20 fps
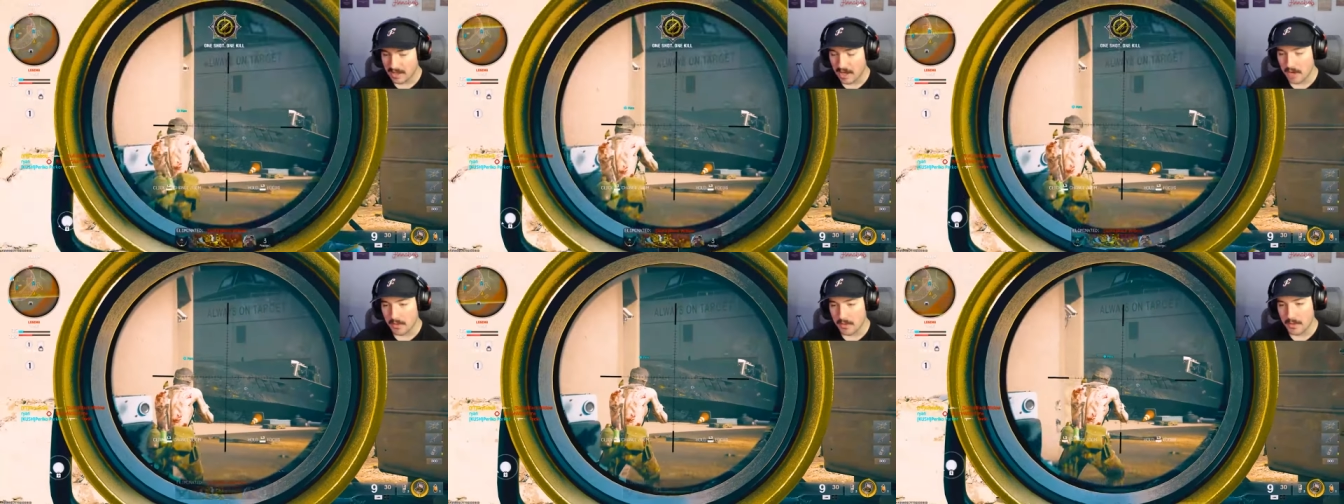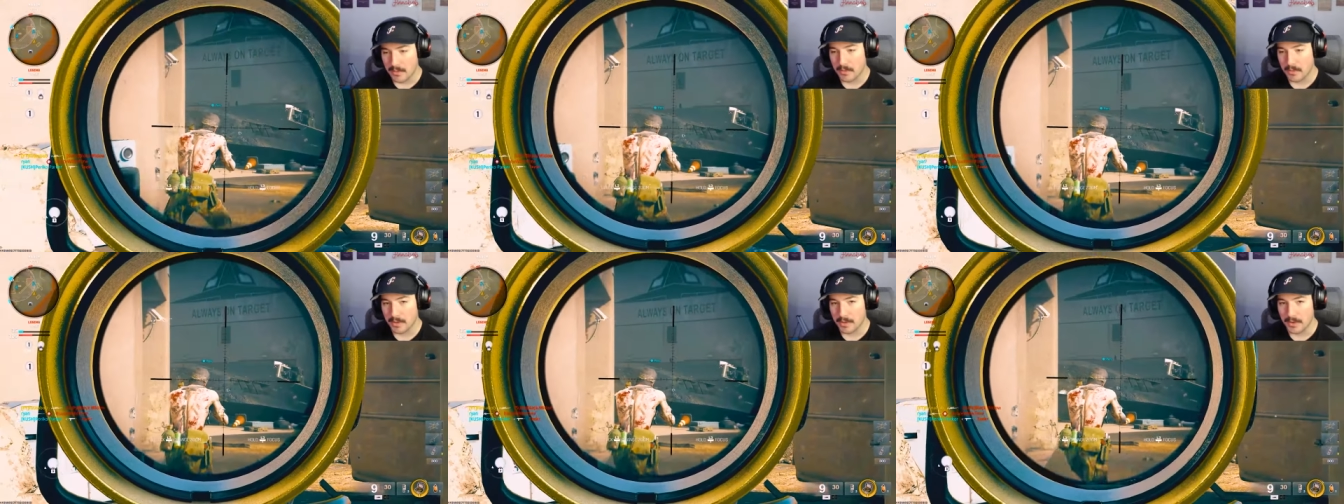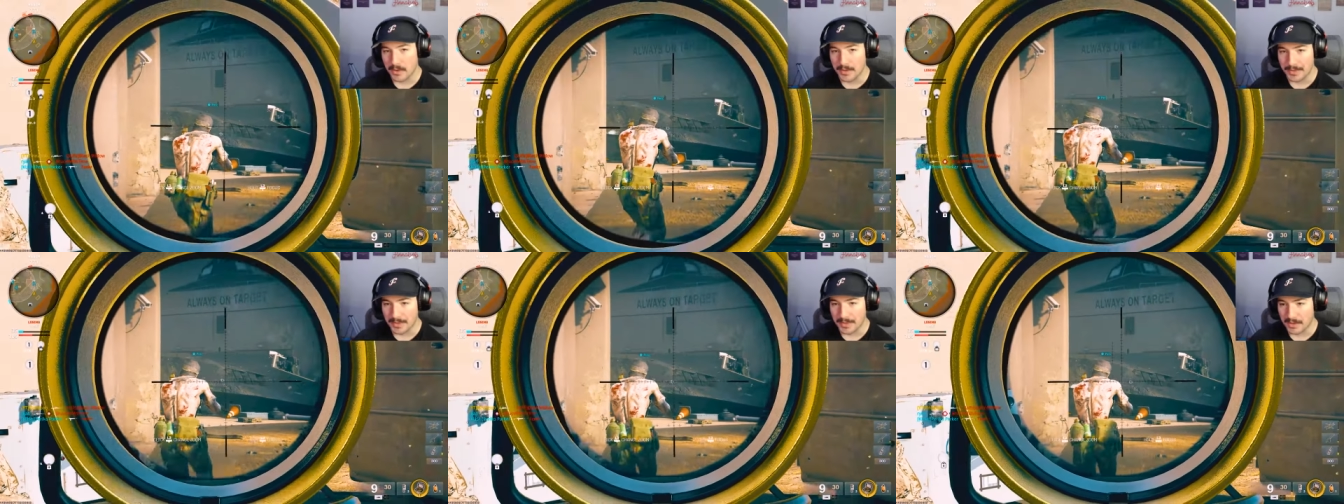Oh, we, we're
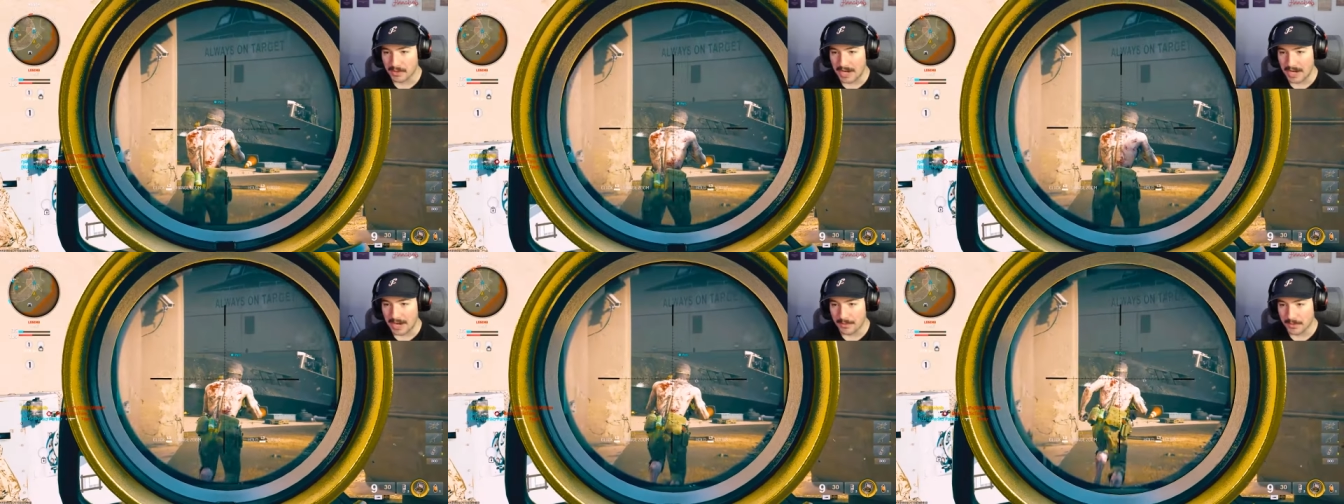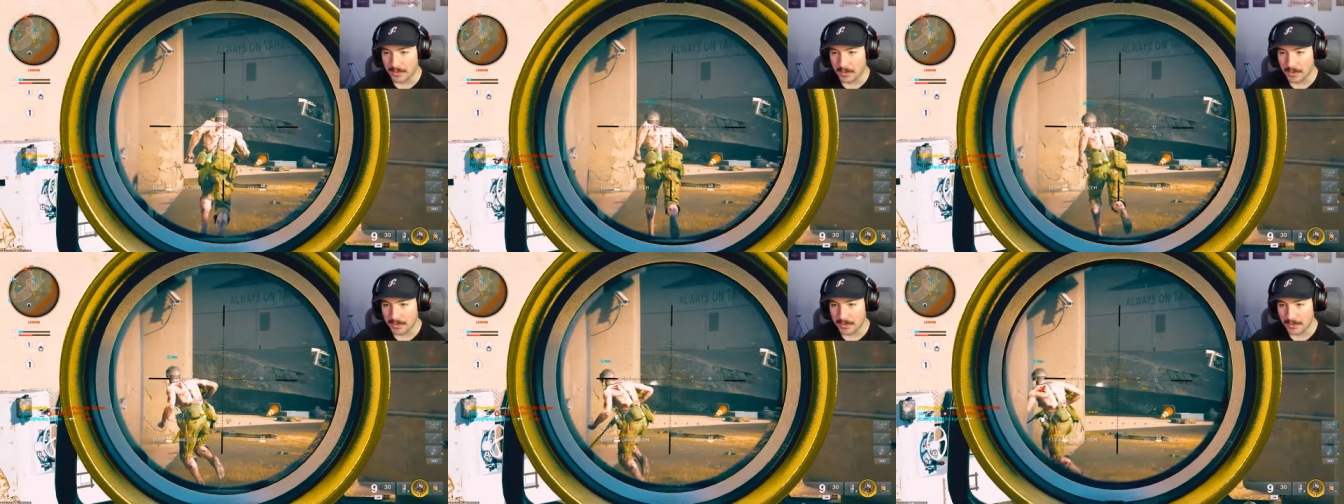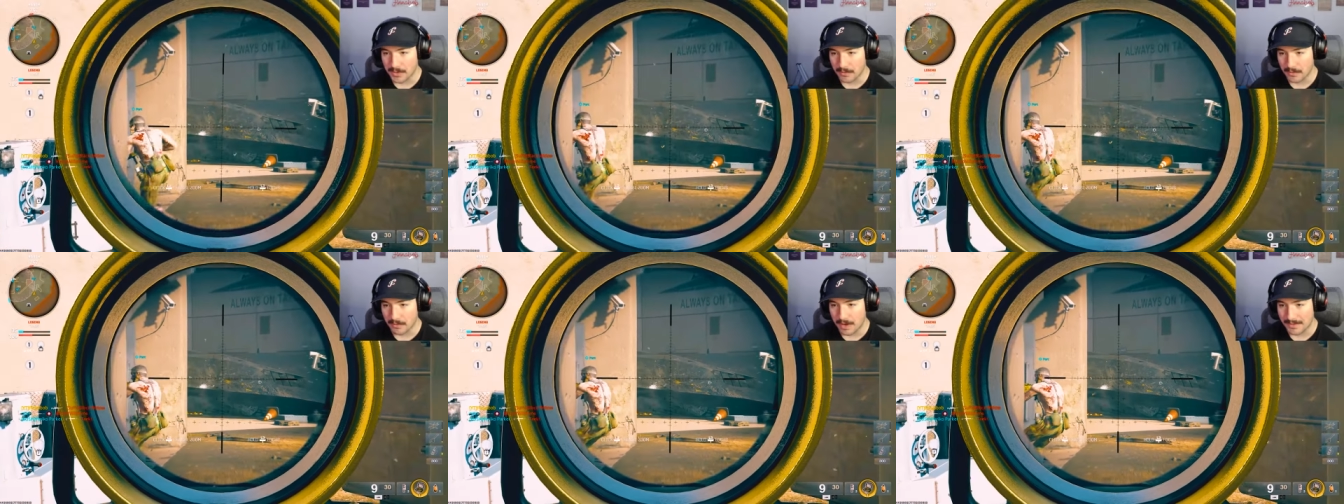going through the grind. We're going
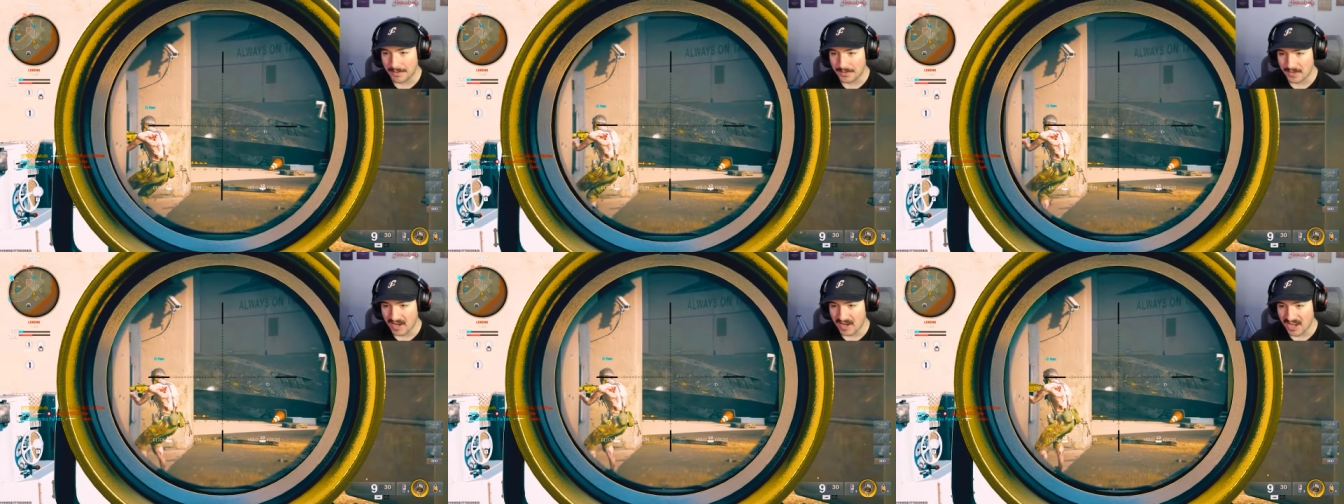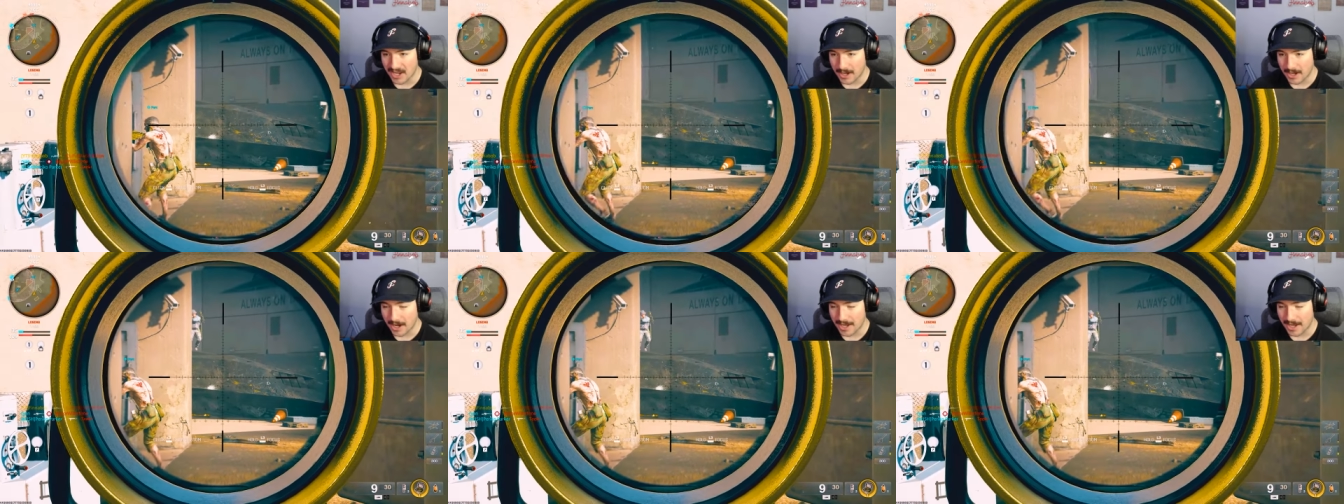through the roughs right here.